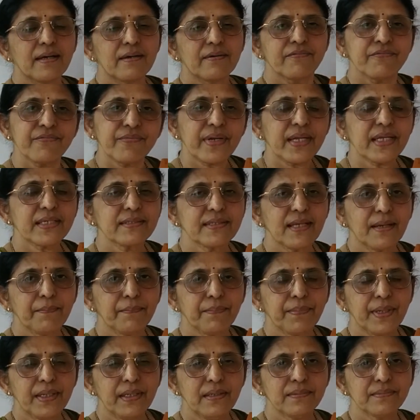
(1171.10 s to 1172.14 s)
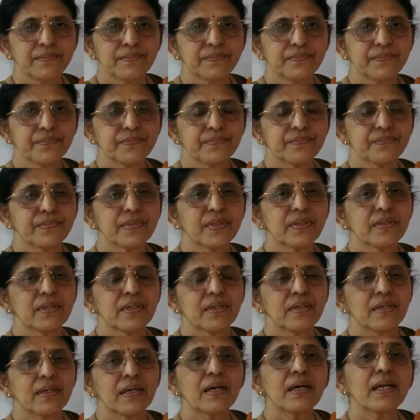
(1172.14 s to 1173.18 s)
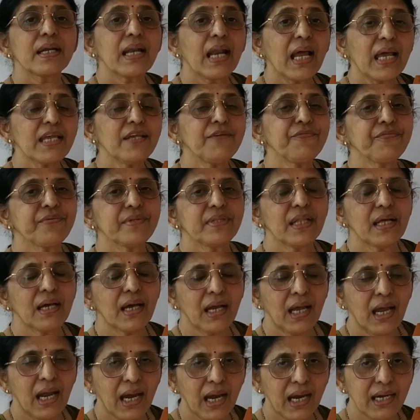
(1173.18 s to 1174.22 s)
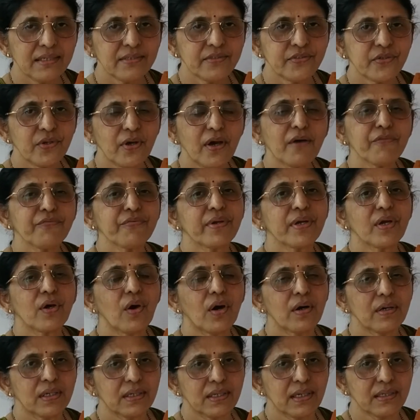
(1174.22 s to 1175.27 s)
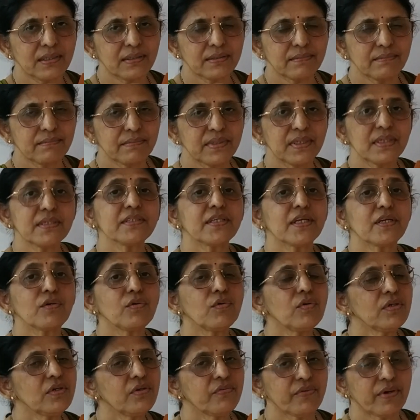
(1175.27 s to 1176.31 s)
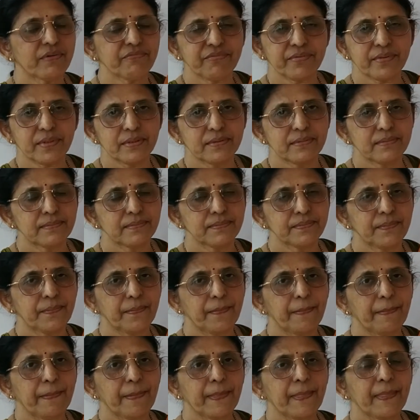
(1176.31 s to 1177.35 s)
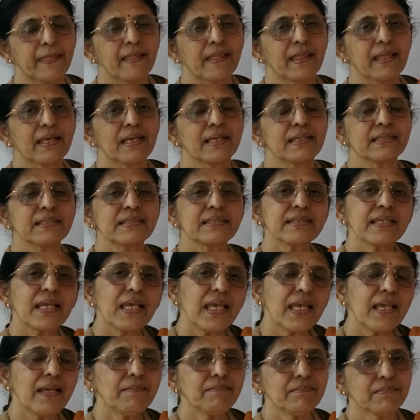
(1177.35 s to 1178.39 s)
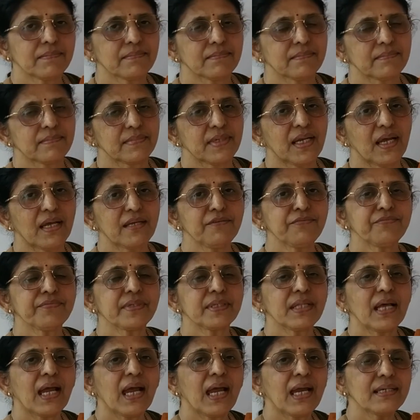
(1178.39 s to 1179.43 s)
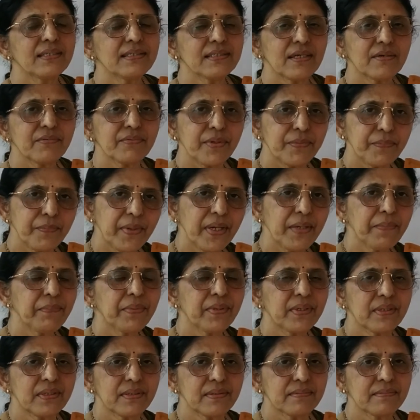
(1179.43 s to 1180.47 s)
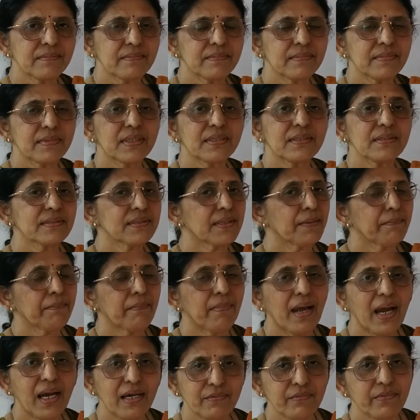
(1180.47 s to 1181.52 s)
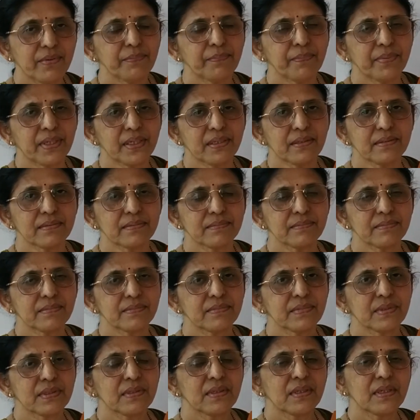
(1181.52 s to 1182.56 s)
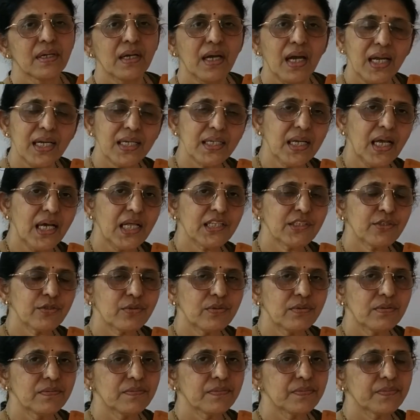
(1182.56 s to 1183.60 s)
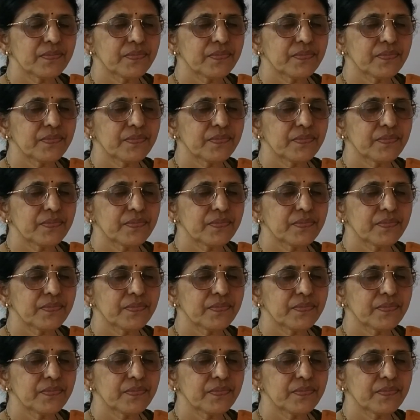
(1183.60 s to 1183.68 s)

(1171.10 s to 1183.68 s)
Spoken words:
for example, knife in the hands of a gardener is a good weapon. Same knife in the hands of a baby, that is a bad weapon. And also,